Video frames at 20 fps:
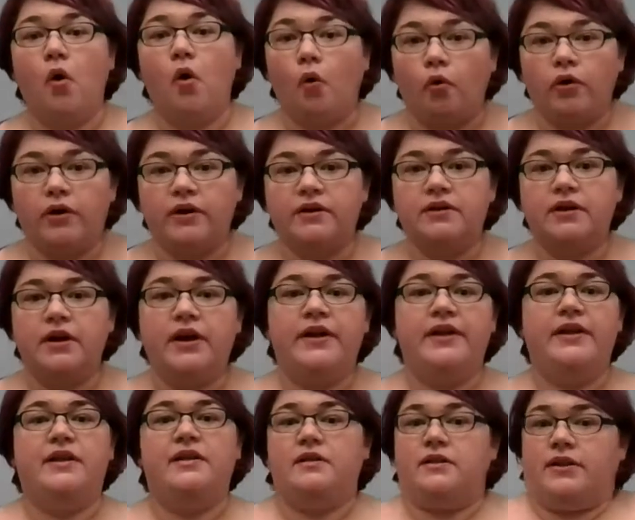Or,
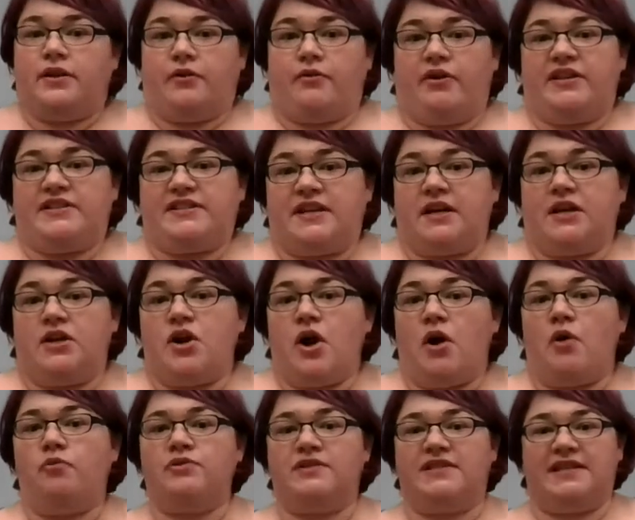you know, is it a
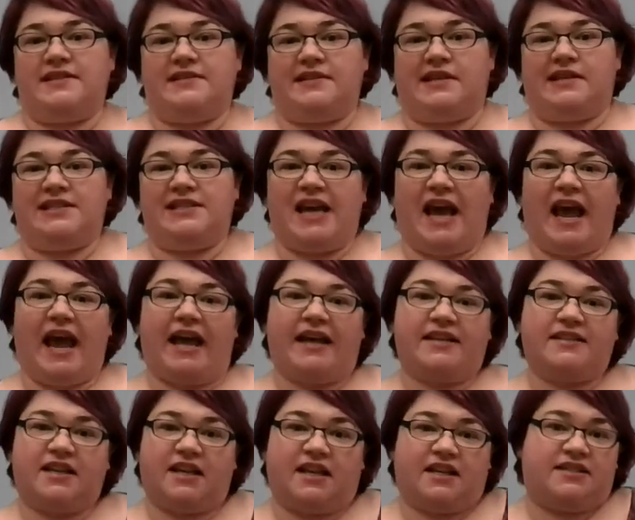note? Is it a
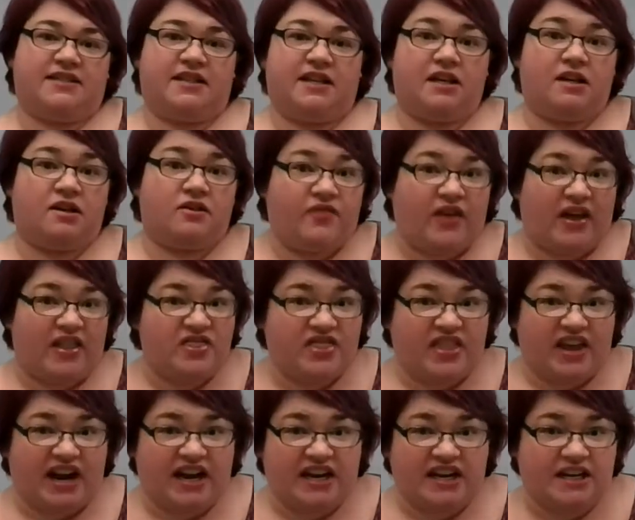task? Is it an event
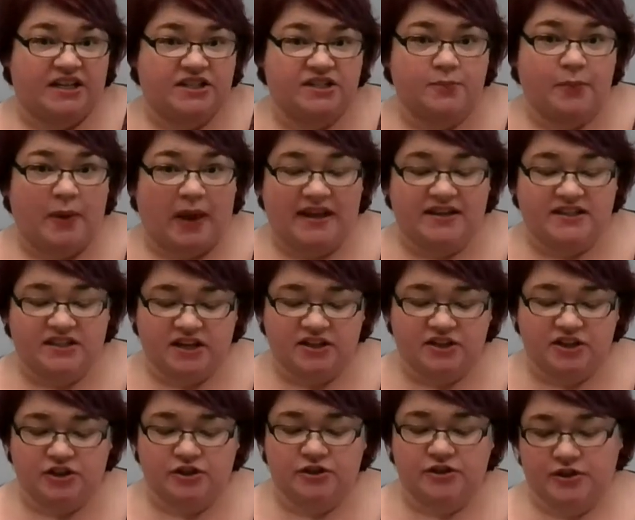that I need to pay
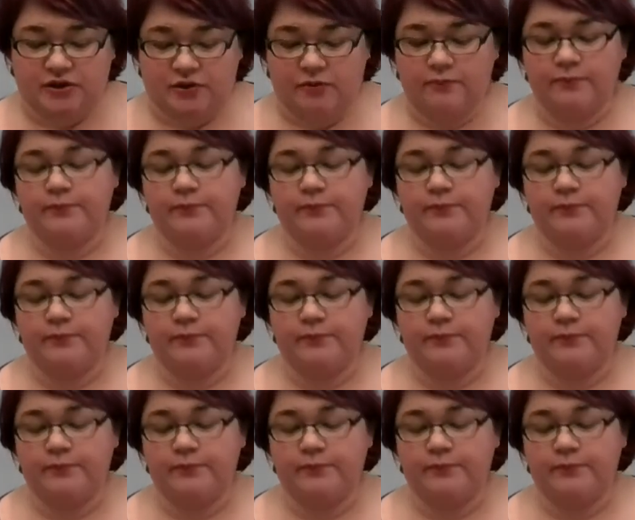attention to?